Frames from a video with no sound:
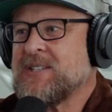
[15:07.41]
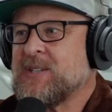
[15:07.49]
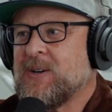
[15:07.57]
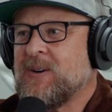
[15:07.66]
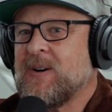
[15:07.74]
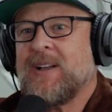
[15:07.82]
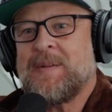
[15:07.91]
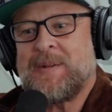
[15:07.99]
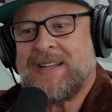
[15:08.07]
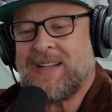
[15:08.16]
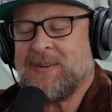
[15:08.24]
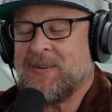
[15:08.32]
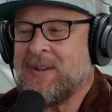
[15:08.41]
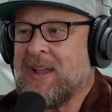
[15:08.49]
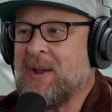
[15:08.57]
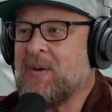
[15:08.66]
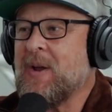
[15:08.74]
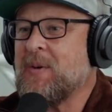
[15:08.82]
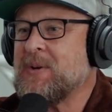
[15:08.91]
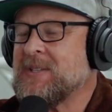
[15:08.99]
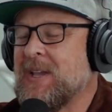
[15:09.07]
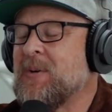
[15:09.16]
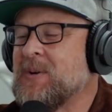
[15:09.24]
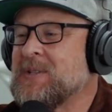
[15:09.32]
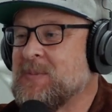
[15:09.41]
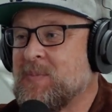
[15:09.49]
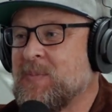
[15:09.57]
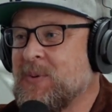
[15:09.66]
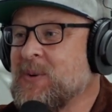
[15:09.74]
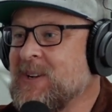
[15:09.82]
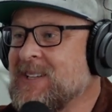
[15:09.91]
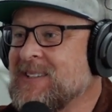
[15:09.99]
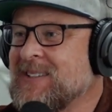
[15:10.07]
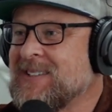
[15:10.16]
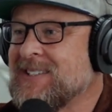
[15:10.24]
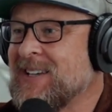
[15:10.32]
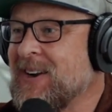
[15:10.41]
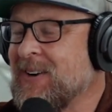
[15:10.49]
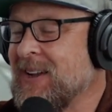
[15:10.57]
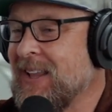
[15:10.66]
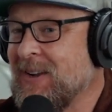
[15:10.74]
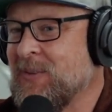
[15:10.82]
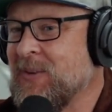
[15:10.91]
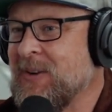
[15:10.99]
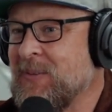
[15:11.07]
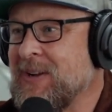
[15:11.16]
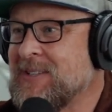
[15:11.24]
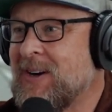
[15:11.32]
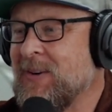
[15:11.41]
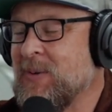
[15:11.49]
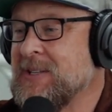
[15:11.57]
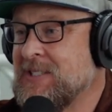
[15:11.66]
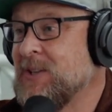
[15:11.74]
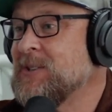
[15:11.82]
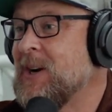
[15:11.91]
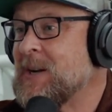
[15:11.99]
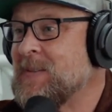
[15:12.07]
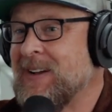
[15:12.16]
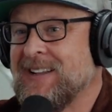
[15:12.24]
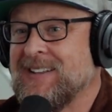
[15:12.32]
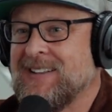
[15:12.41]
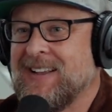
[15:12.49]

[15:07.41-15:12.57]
so I mean, it was pretty scary. Like we still talk about it